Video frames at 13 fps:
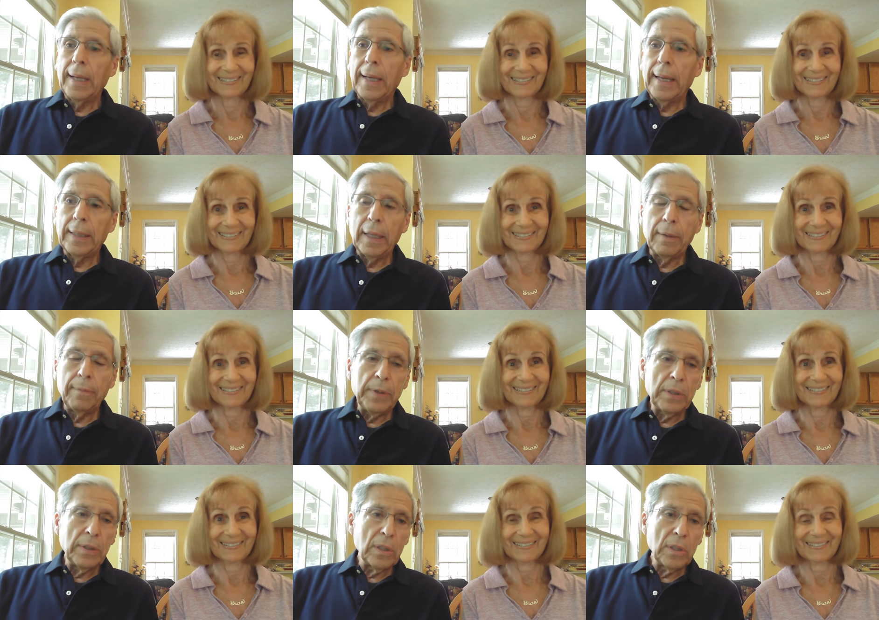Speaker 1: and they've
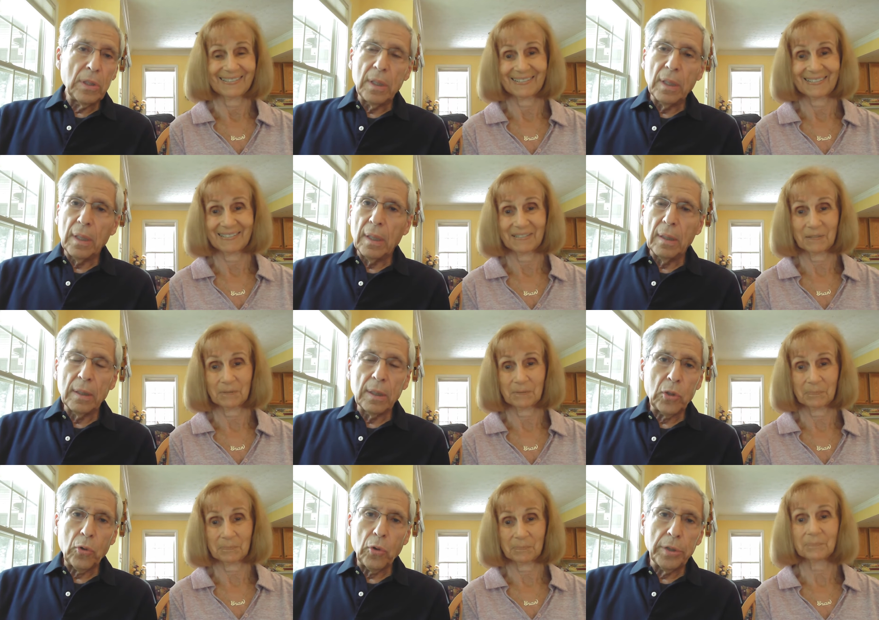been just
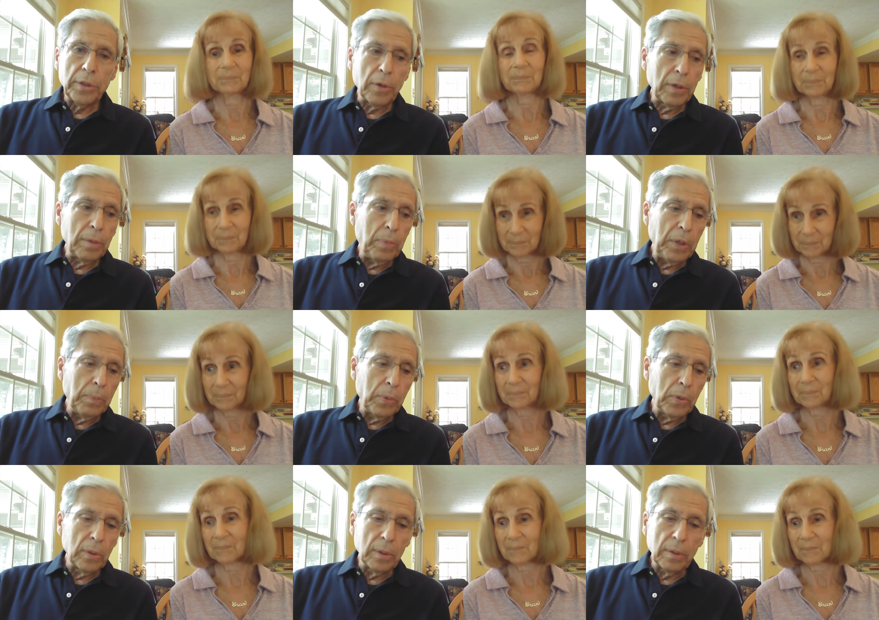extraordinary
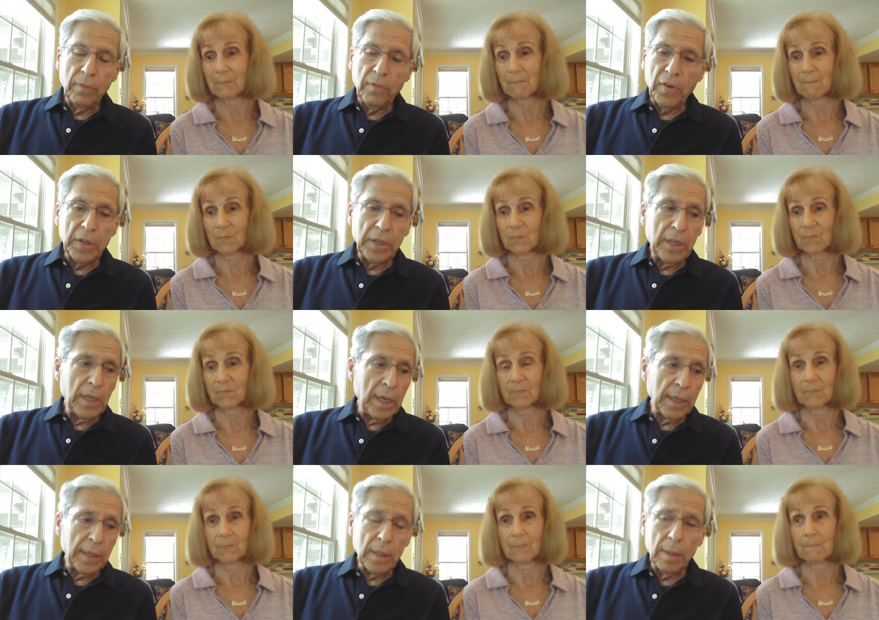people and very
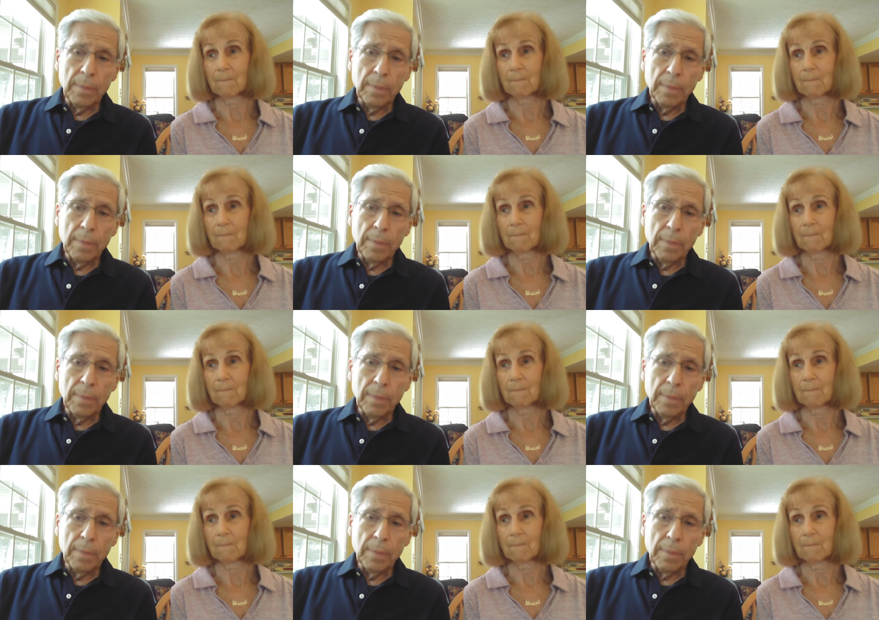kind.